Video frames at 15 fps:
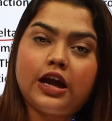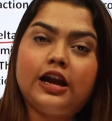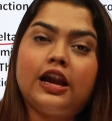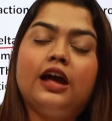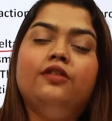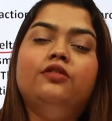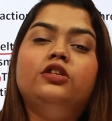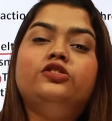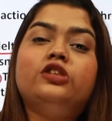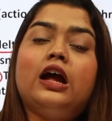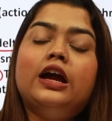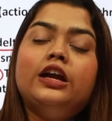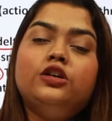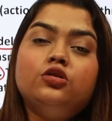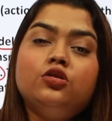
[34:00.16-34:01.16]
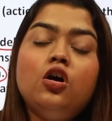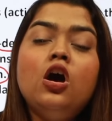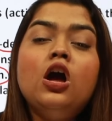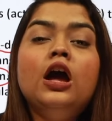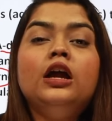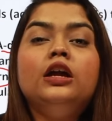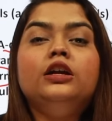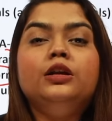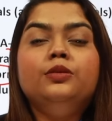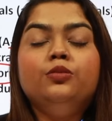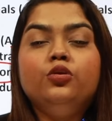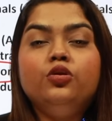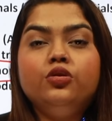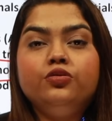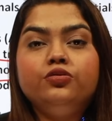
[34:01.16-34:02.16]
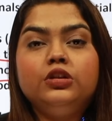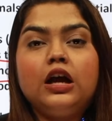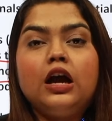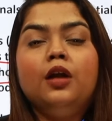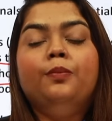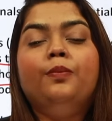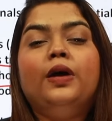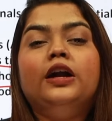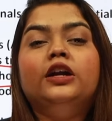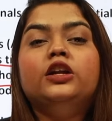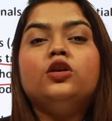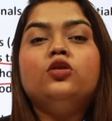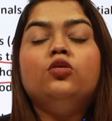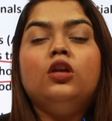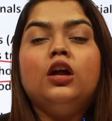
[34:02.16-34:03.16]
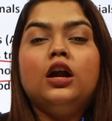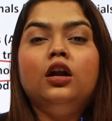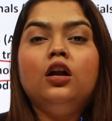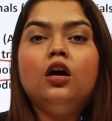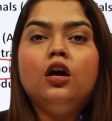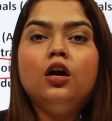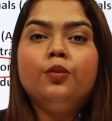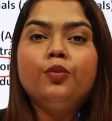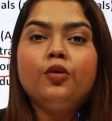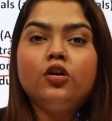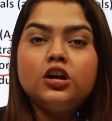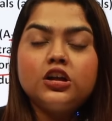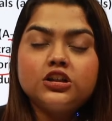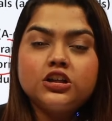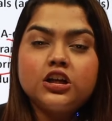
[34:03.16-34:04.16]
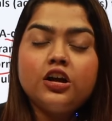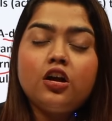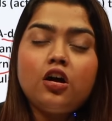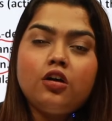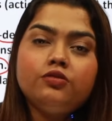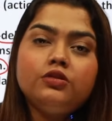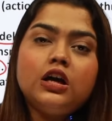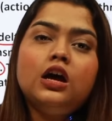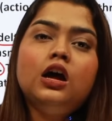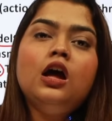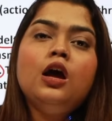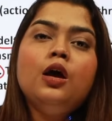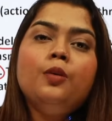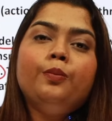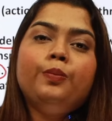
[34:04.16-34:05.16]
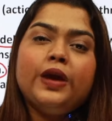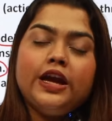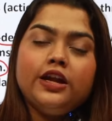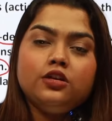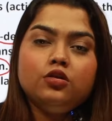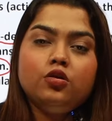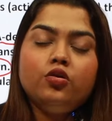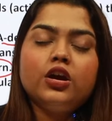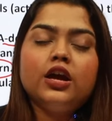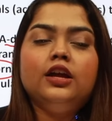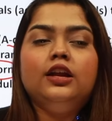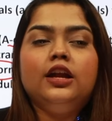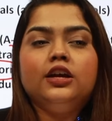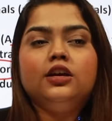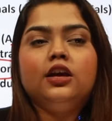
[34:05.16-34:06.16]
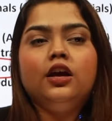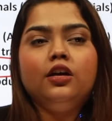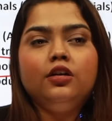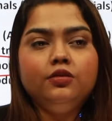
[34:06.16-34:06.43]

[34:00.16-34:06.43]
that, I will try to remove the particular production of the pain, okay, like